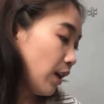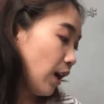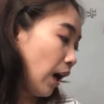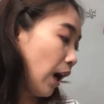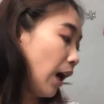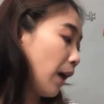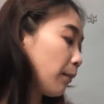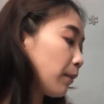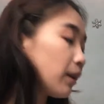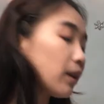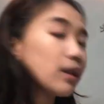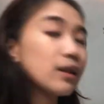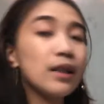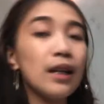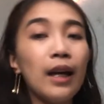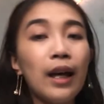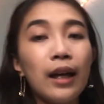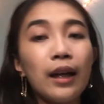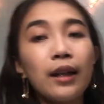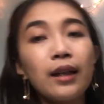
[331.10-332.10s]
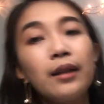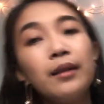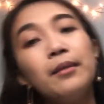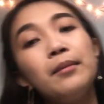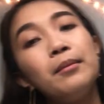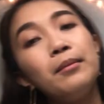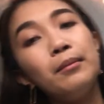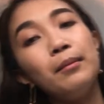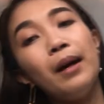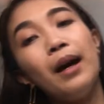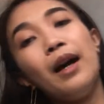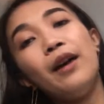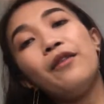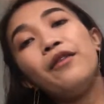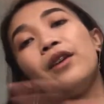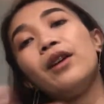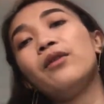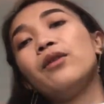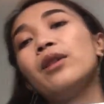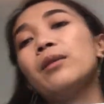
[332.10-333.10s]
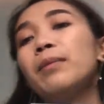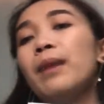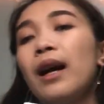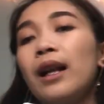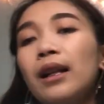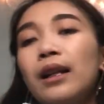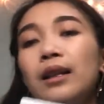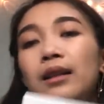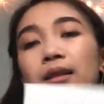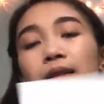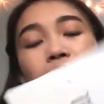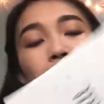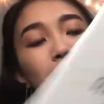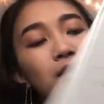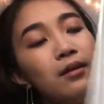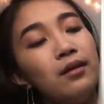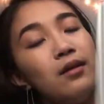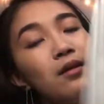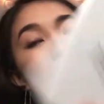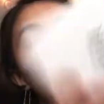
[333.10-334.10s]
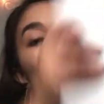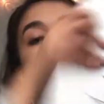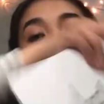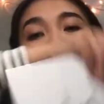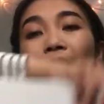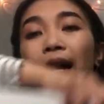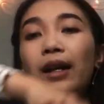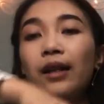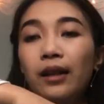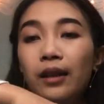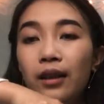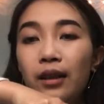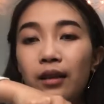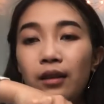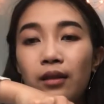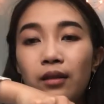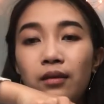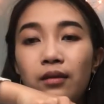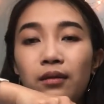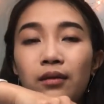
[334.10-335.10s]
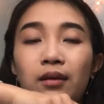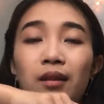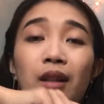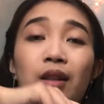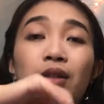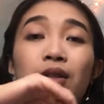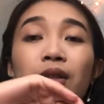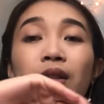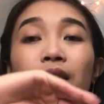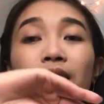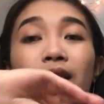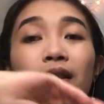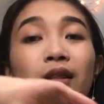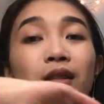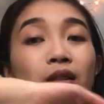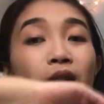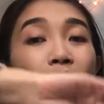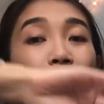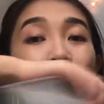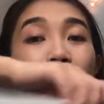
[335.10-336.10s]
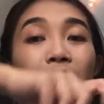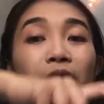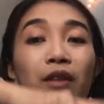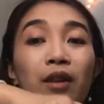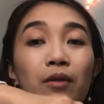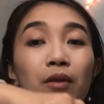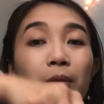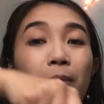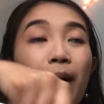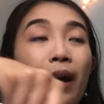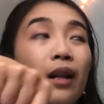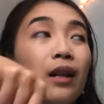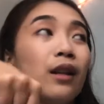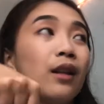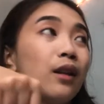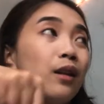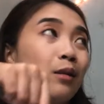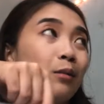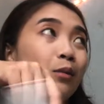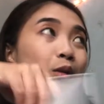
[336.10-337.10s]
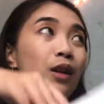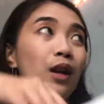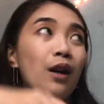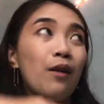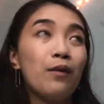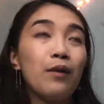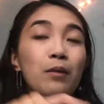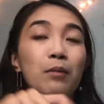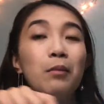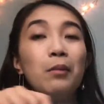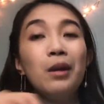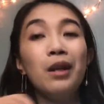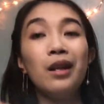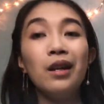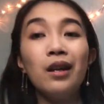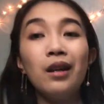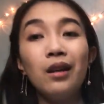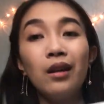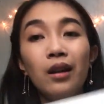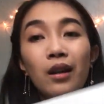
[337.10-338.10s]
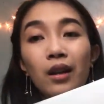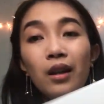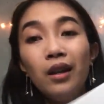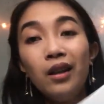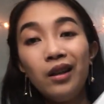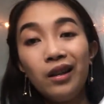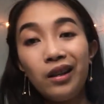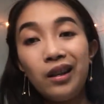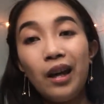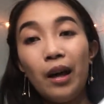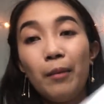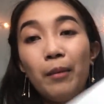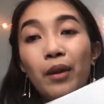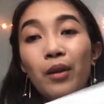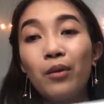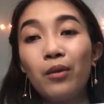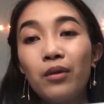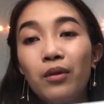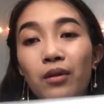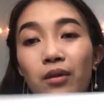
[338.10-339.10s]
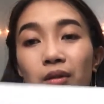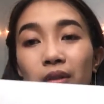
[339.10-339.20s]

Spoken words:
I'm gonna take my favorite palette, the Jaclyn Hill. Actually, this is not my favorite palette anymore. I have the mini Camerut.